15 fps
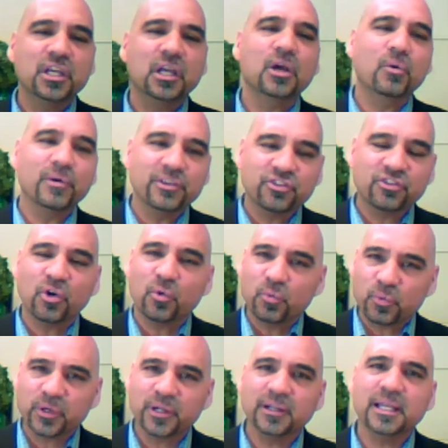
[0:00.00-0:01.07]
you and
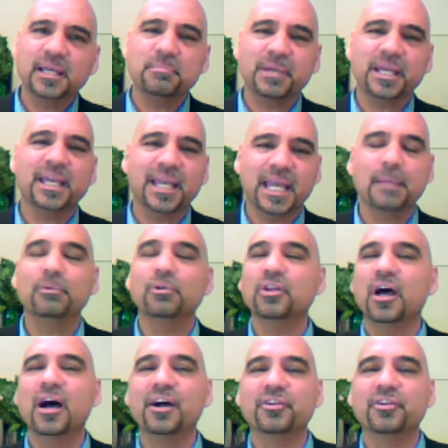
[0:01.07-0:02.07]
so really being able to